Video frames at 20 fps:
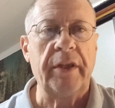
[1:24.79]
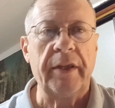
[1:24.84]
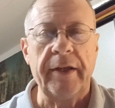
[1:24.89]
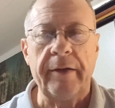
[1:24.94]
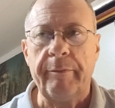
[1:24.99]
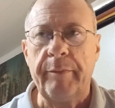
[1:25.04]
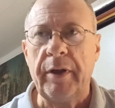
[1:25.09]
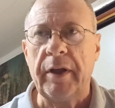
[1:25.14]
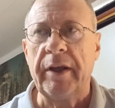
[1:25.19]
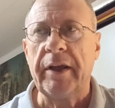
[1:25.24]
They're
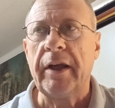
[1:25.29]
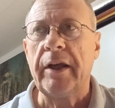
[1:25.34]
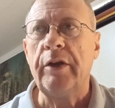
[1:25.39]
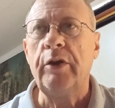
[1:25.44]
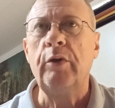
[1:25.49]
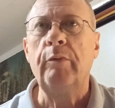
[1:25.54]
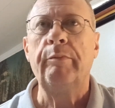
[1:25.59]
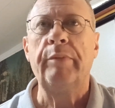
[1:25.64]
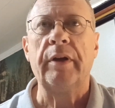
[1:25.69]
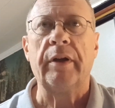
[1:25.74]
building a
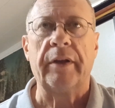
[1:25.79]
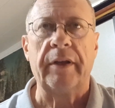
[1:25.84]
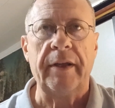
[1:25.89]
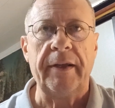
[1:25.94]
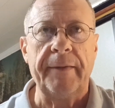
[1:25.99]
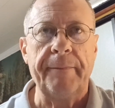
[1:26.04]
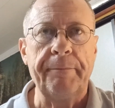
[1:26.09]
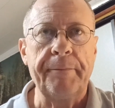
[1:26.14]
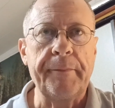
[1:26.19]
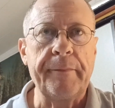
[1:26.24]
new
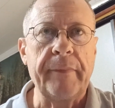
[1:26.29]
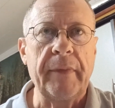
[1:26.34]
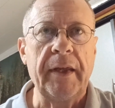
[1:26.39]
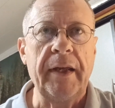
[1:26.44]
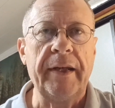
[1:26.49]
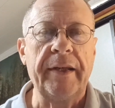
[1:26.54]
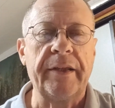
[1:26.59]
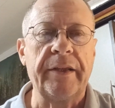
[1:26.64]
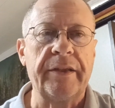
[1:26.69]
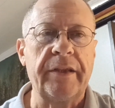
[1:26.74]
building.
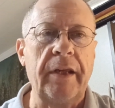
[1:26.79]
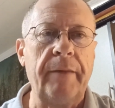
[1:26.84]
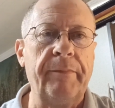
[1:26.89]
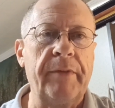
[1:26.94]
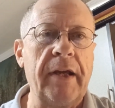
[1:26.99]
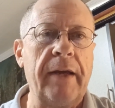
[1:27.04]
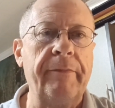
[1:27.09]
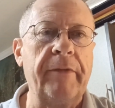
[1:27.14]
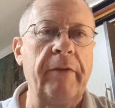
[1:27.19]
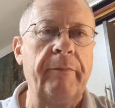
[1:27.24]
And at the same
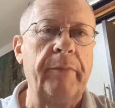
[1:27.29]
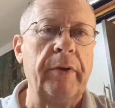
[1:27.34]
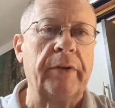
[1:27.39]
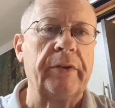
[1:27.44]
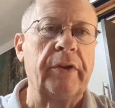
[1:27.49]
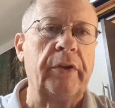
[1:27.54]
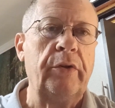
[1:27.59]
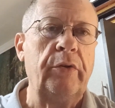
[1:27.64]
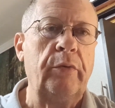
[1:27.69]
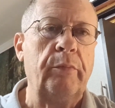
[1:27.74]
time, they built
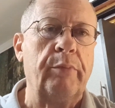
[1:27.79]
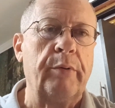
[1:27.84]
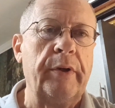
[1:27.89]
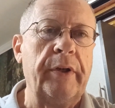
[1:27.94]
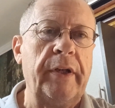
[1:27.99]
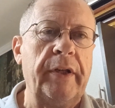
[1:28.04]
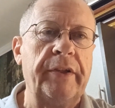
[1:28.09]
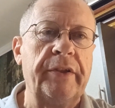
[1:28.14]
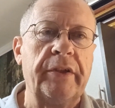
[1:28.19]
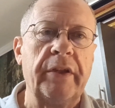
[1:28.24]
a new
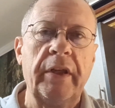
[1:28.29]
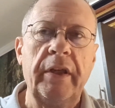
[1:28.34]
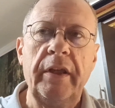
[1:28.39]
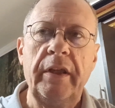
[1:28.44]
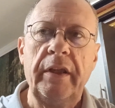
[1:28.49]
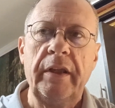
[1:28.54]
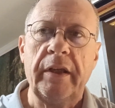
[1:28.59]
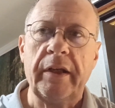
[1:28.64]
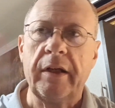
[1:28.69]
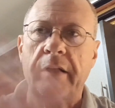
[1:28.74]
bridge
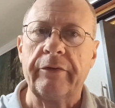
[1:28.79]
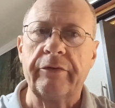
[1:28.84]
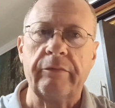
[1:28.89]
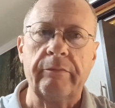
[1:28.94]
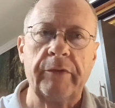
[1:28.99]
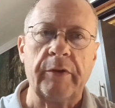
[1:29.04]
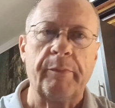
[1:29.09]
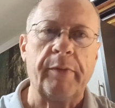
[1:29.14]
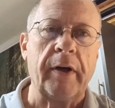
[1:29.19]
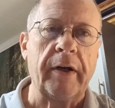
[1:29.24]
that goes from
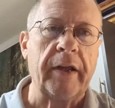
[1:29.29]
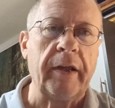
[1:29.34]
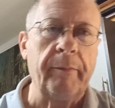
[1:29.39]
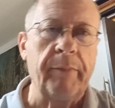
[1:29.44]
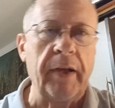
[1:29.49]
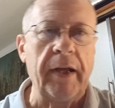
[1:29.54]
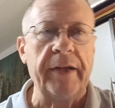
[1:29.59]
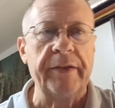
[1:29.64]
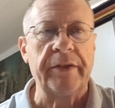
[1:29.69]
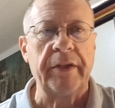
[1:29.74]
the parking
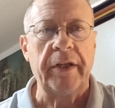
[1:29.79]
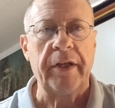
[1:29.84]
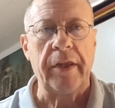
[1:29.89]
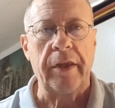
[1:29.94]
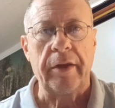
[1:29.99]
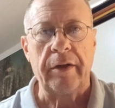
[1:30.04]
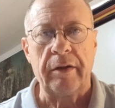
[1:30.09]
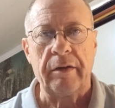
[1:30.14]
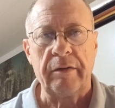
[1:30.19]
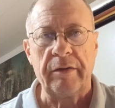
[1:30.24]
plaza
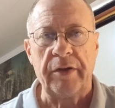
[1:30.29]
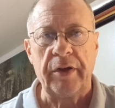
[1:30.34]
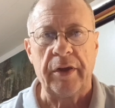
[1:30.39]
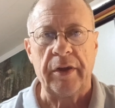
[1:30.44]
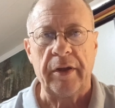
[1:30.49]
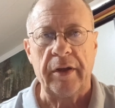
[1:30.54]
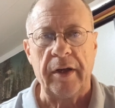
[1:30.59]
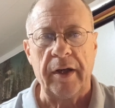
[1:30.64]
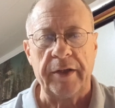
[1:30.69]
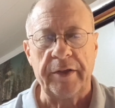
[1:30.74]
to
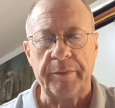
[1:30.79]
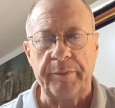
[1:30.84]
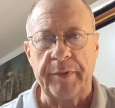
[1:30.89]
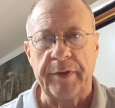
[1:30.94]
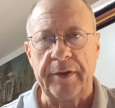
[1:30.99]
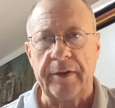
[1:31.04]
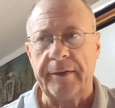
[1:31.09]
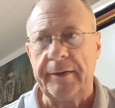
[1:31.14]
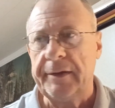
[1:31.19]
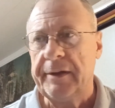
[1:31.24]
the
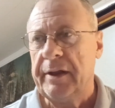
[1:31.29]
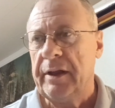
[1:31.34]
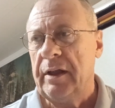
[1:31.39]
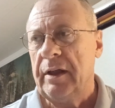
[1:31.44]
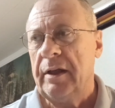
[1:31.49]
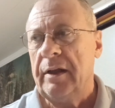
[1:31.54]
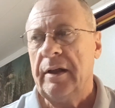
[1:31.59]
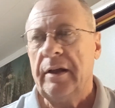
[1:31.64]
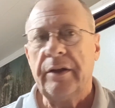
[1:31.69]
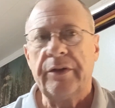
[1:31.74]
hospital.
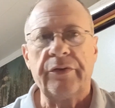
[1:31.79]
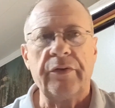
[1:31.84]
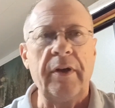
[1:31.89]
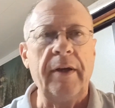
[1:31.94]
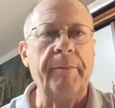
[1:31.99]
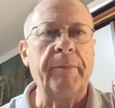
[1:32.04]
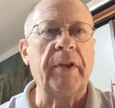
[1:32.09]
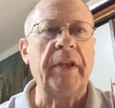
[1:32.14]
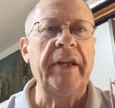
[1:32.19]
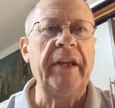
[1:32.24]
So
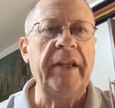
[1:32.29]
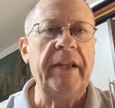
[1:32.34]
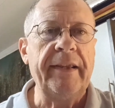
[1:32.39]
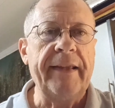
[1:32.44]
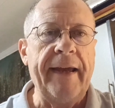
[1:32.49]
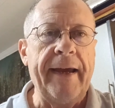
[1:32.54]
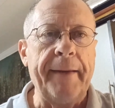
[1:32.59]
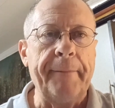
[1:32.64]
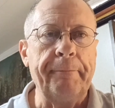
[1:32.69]
I'm cleaning that.